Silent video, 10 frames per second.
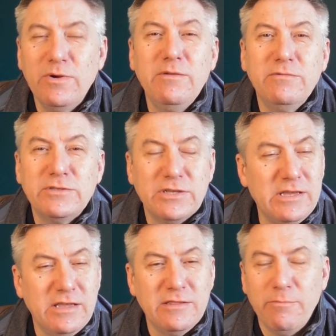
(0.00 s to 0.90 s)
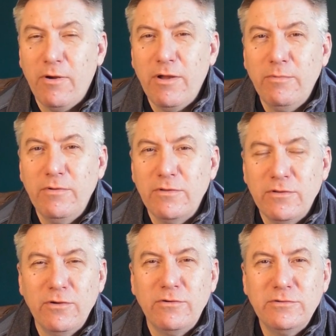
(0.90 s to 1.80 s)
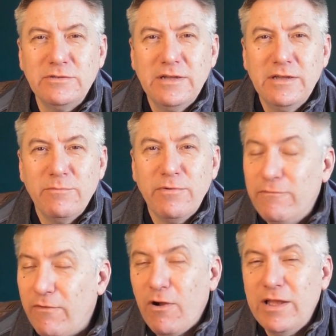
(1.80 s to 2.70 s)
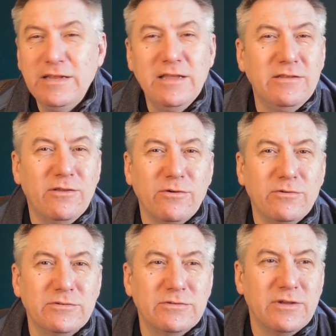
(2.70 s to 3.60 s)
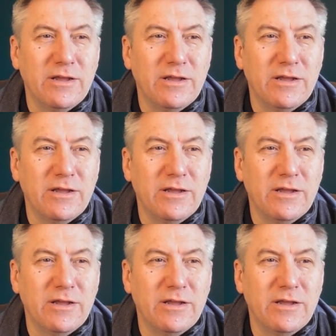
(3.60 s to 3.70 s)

We see in the Bible that God provided, God